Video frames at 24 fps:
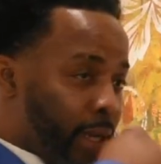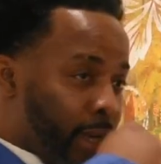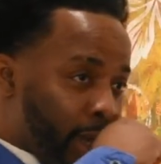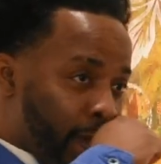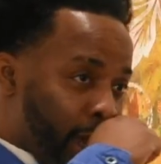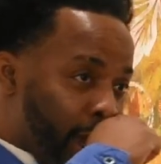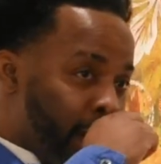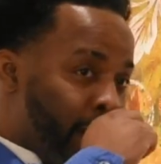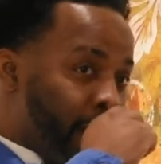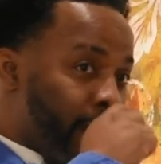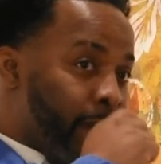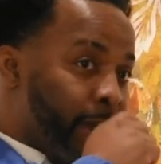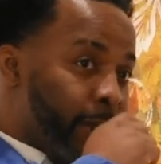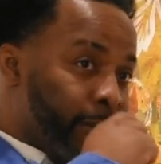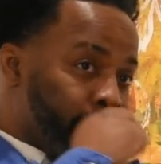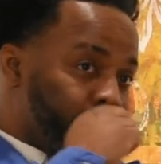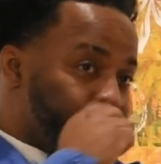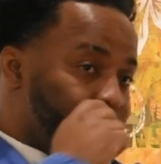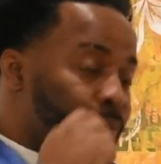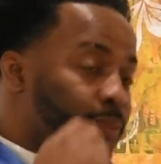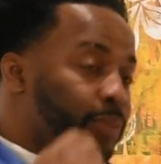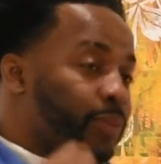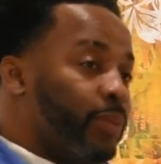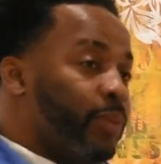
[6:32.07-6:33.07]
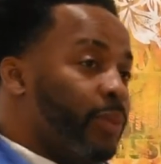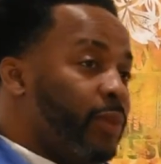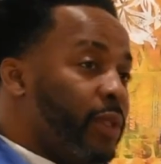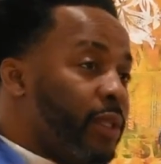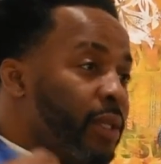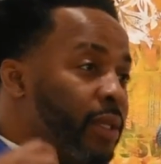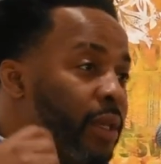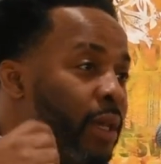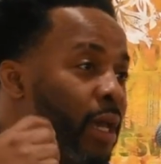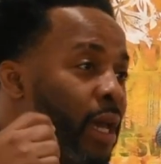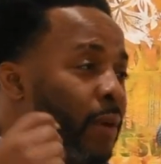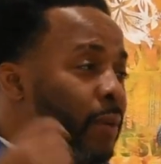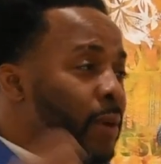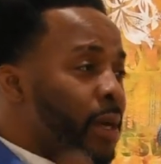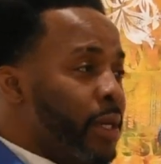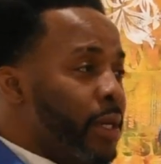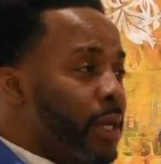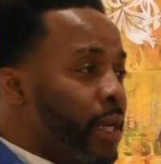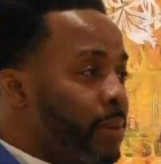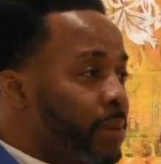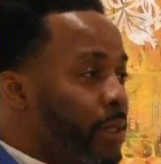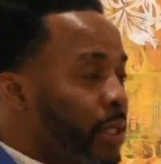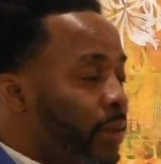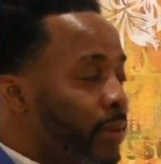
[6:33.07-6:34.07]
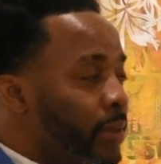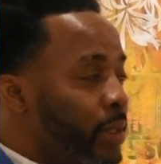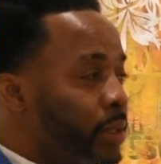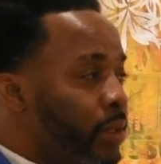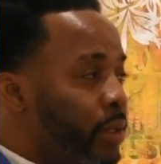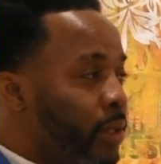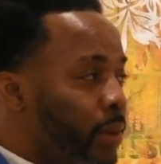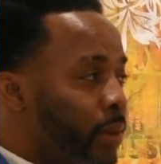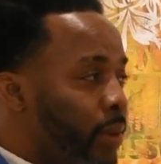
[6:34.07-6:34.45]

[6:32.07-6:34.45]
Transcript: the area. So what Nipsey was